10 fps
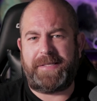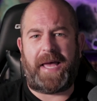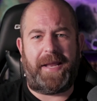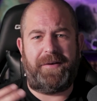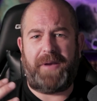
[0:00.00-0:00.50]
Is
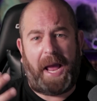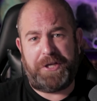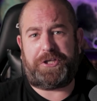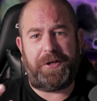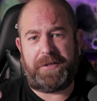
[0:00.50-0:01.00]
that
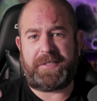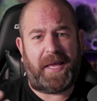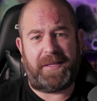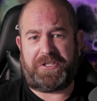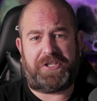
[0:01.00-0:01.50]
Nightchill
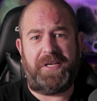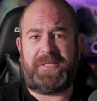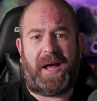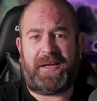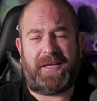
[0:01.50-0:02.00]
saying that
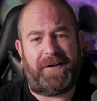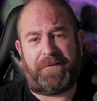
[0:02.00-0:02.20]
she's not going to